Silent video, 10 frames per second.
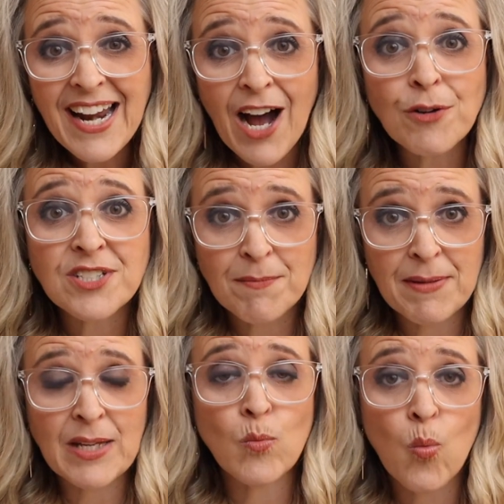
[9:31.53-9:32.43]
out to
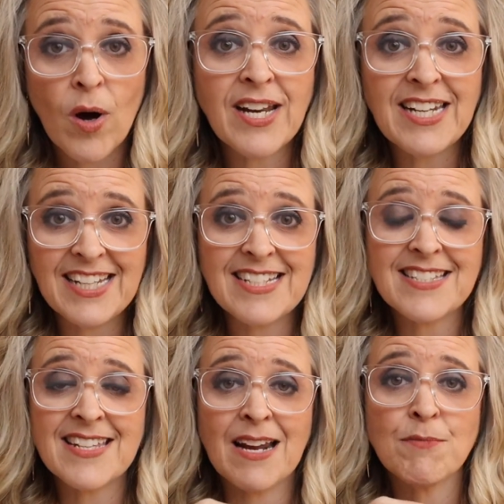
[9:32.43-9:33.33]
me what it
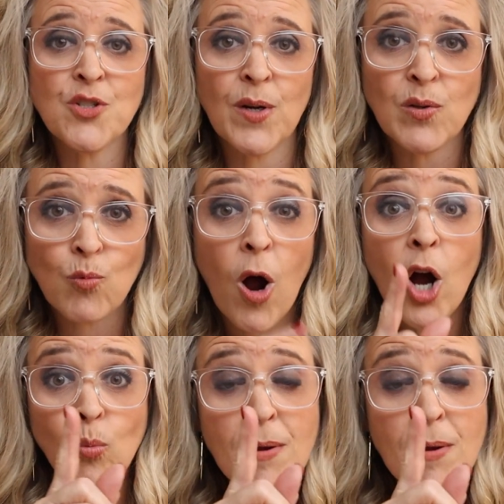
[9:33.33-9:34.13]
is that I'm doing wrong.